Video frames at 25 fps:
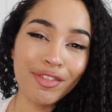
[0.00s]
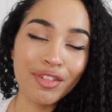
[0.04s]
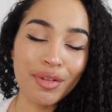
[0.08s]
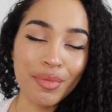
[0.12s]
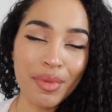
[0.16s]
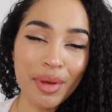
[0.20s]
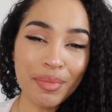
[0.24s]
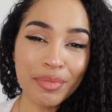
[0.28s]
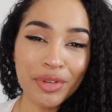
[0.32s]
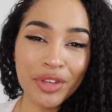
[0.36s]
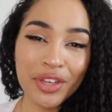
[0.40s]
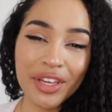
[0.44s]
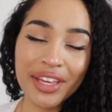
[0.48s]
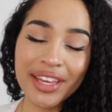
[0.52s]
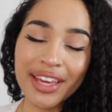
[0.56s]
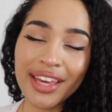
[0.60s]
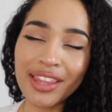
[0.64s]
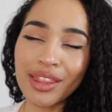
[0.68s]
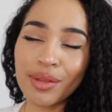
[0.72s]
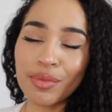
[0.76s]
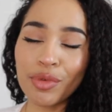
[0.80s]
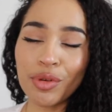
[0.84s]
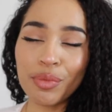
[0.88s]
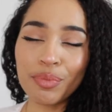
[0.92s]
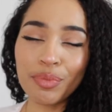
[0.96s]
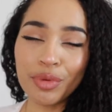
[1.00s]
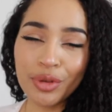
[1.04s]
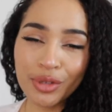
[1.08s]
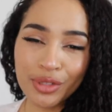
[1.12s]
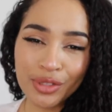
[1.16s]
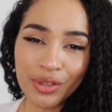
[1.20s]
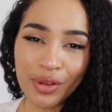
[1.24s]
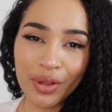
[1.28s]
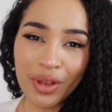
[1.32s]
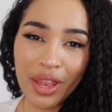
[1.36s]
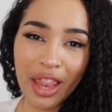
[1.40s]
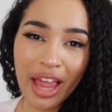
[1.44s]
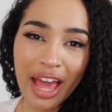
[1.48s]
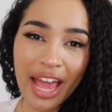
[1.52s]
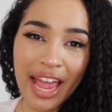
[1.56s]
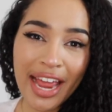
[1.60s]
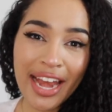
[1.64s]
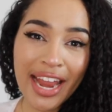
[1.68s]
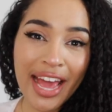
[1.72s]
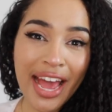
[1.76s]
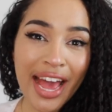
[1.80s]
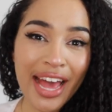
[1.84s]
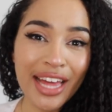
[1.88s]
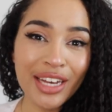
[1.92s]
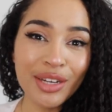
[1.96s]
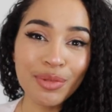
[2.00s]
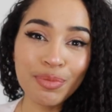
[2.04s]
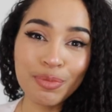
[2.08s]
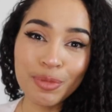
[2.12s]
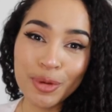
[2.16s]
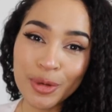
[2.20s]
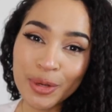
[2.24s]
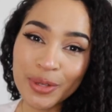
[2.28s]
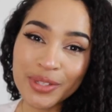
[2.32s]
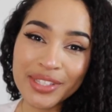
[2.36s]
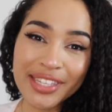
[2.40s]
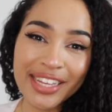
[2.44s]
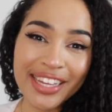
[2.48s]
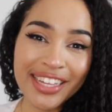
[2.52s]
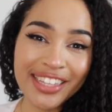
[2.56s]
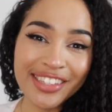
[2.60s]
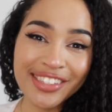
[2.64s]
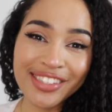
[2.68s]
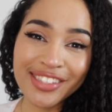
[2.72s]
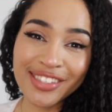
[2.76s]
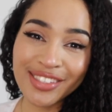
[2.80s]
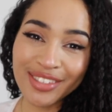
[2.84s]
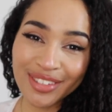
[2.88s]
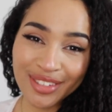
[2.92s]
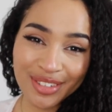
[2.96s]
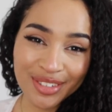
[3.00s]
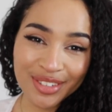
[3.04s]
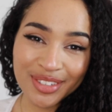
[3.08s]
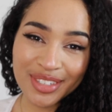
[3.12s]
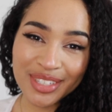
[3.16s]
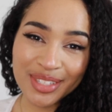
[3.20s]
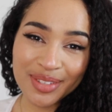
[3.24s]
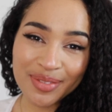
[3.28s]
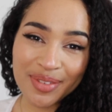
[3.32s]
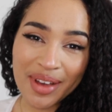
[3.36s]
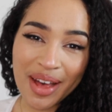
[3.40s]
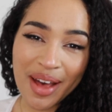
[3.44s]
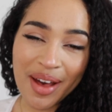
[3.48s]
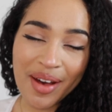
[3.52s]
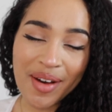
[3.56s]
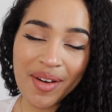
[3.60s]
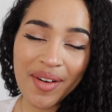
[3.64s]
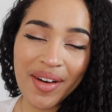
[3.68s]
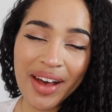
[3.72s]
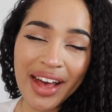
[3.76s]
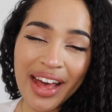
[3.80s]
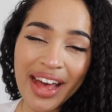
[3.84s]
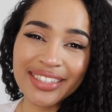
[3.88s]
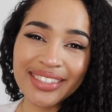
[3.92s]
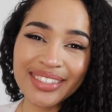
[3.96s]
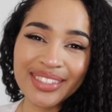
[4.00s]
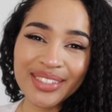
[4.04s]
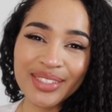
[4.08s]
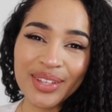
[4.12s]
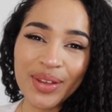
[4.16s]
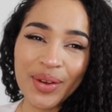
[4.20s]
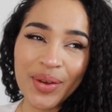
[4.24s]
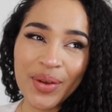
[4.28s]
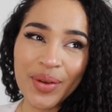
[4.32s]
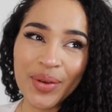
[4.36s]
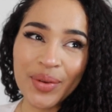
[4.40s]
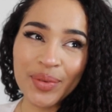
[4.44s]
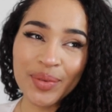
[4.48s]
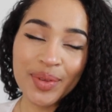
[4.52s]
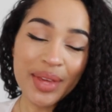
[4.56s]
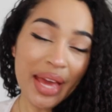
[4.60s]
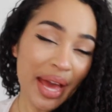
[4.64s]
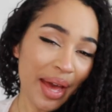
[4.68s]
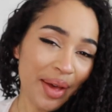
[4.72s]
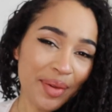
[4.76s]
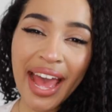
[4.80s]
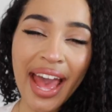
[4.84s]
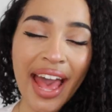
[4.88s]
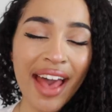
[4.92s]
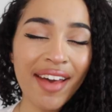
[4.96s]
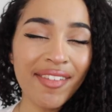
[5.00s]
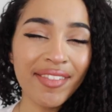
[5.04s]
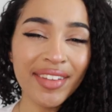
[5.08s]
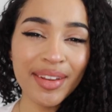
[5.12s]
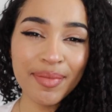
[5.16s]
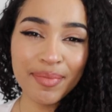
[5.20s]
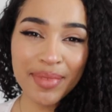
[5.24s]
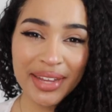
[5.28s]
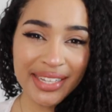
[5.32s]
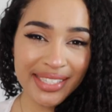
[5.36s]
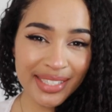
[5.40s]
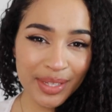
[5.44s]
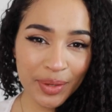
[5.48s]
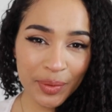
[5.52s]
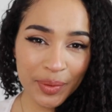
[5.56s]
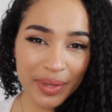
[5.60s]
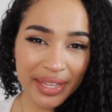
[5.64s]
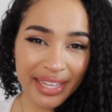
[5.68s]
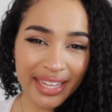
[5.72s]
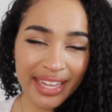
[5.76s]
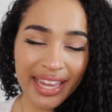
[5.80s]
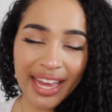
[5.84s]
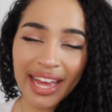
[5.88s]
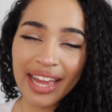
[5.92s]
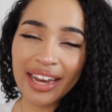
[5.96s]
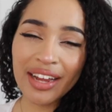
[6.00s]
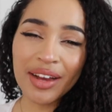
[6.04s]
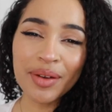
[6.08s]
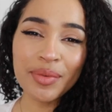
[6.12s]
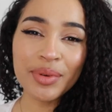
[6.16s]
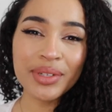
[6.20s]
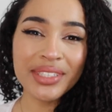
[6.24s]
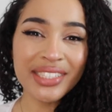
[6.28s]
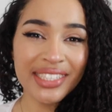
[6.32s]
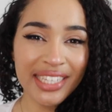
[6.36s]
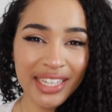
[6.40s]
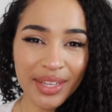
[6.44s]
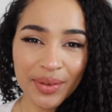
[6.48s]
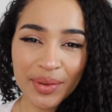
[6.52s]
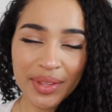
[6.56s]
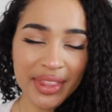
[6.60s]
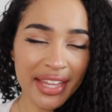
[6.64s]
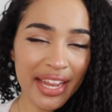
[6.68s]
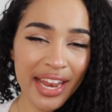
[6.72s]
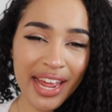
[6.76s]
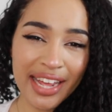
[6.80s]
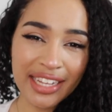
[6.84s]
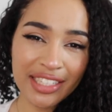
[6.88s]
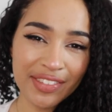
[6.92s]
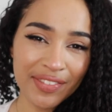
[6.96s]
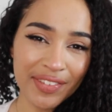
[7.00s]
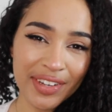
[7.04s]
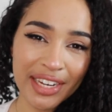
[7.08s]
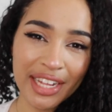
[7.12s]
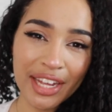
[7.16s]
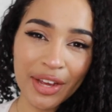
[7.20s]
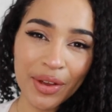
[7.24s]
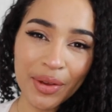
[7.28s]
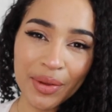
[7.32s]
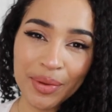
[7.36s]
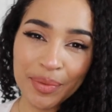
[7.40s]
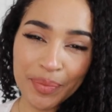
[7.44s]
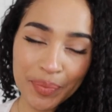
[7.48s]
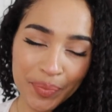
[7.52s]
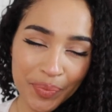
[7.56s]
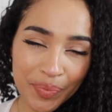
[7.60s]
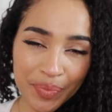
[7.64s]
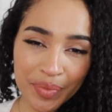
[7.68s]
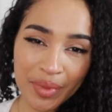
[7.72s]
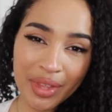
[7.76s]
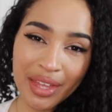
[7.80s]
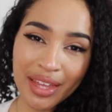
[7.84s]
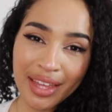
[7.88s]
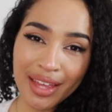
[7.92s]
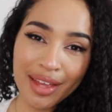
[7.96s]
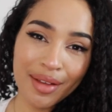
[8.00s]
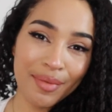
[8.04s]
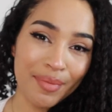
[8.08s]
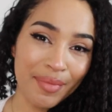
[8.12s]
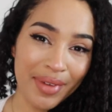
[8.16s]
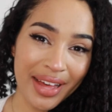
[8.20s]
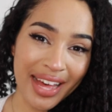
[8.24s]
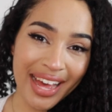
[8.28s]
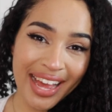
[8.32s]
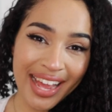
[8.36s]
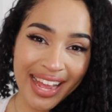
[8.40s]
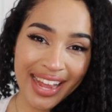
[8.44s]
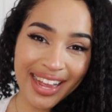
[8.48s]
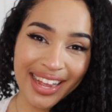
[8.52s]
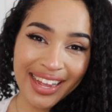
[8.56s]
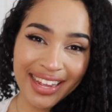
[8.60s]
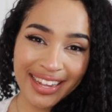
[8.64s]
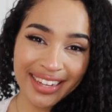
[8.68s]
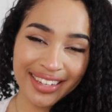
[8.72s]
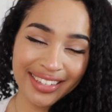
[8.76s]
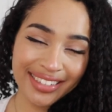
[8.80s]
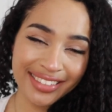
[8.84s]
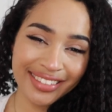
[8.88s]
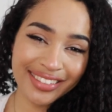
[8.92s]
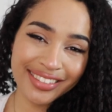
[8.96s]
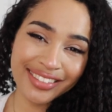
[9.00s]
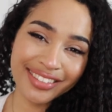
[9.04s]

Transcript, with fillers: Remember you can get them on Boots online and Boots in store as well. So yeah, have an amazing week and I will see you in the next video. Bye!